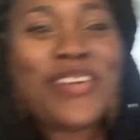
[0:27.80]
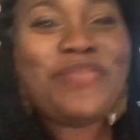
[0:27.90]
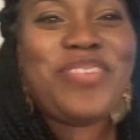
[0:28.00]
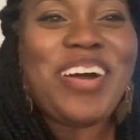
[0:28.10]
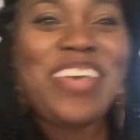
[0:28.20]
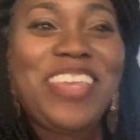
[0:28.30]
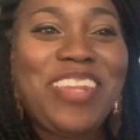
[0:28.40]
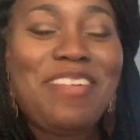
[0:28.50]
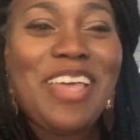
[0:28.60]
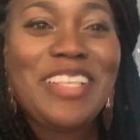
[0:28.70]
but
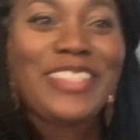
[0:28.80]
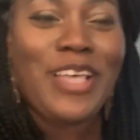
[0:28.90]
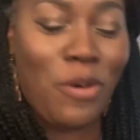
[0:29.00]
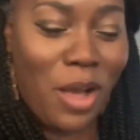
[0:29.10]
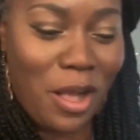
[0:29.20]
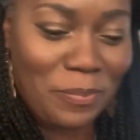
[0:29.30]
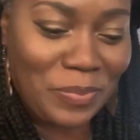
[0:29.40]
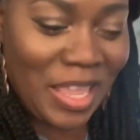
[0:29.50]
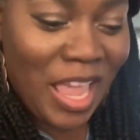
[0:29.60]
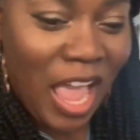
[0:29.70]
anyway so um
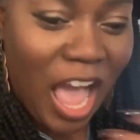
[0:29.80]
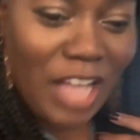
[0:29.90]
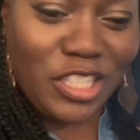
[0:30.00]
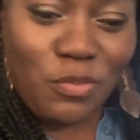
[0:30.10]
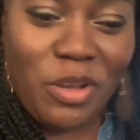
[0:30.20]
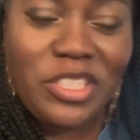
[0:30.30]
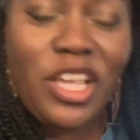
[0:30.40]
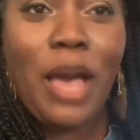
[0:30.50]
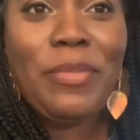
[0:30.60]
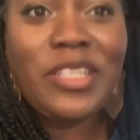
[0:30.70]
I just want
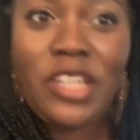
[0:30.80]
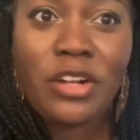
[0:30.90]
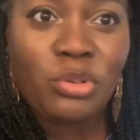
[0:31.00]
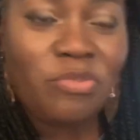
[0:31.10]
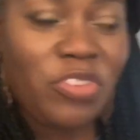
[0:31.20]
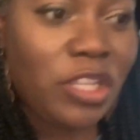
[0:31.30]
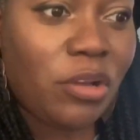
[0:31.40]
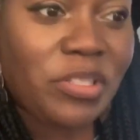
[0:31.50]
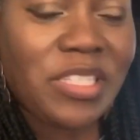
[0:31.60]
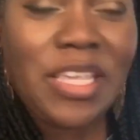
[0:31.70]
to, I'm gonna start doing
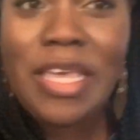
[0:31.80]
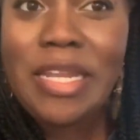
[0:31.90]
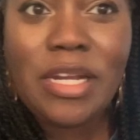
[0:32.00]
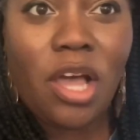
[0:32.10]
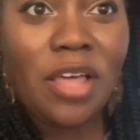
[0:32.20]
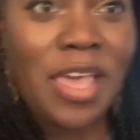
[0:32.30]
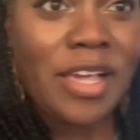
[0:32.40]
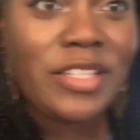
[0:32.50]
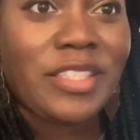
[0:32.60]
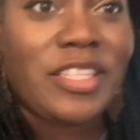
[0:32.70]
videos again and all that
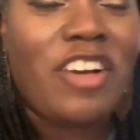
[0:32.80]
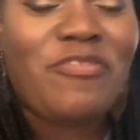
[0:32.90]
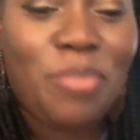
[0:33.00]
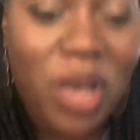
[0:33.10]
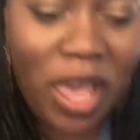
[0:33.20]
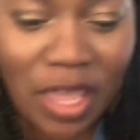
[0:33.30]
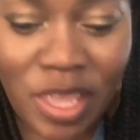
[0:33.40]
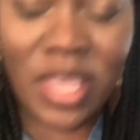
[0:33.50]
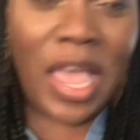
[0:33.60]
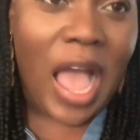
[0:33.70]
good stuff, but
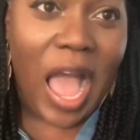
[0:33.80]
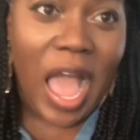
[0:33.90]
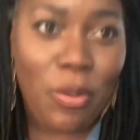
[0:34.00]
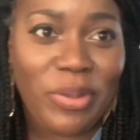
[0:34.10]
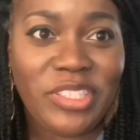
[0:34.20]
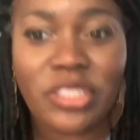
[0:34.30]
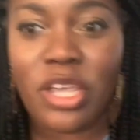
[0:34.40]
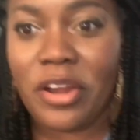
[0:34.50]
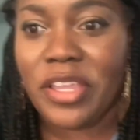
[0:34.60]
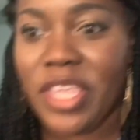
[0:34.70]
I went to
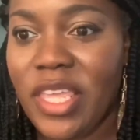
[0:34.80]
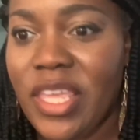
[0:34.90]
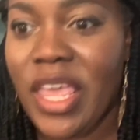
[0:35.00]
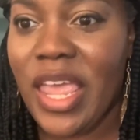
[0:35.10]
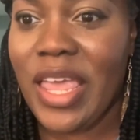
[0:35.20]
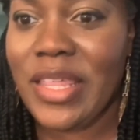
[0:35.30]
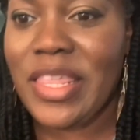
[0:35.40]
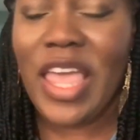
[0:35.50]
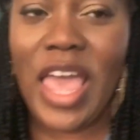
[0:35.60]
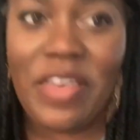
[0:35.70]
Target and
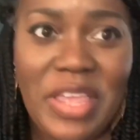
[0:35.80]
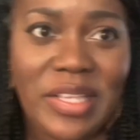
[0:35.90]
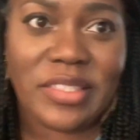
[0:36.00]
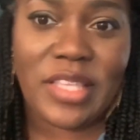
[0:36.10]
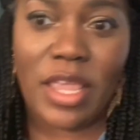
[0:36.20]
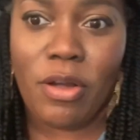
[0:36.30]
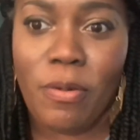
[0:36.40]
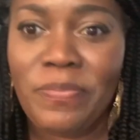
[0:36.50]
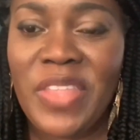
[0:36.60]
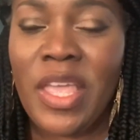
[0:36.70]
they have a
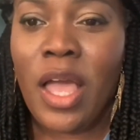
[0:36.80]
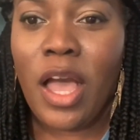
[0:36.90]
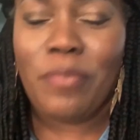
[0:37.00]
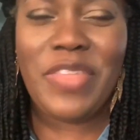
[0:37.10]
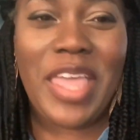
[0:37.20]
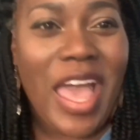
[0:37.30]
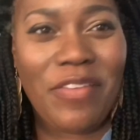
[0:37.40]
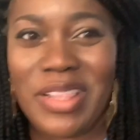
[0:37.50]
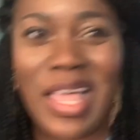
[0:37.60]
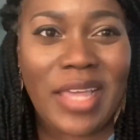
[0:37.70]
sale. Um, they
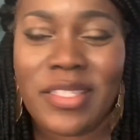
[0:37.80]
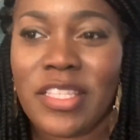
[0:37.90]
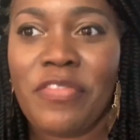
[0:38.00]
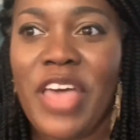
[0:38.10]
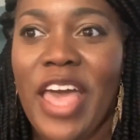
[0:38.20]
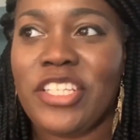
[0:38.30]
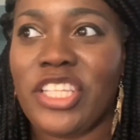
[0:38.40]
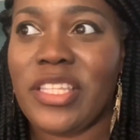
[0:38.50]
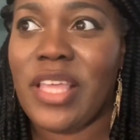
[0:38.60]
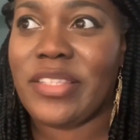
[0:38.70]
have a lot of stuff
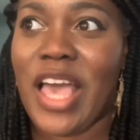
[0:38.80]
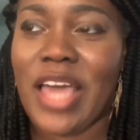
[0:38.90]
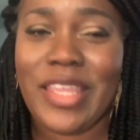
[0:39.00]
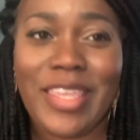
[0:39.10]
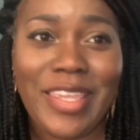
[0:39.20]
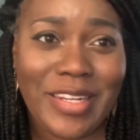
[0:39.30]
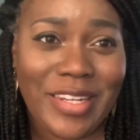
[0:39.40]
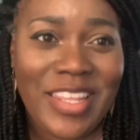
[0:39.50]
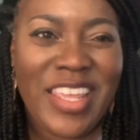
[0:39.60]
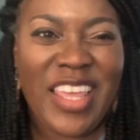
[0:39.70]
actually that's kind of
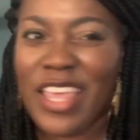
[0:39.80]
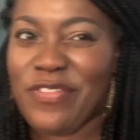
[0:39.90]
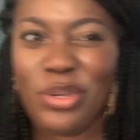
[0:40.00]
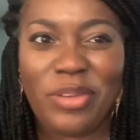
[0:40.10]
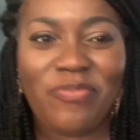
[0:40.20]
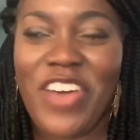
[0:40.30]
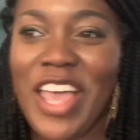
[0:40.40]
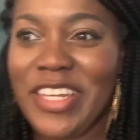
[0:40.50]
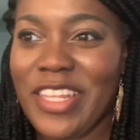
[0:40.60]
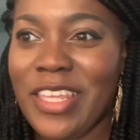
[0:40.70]
hidden if you can
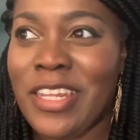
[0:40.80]
find it,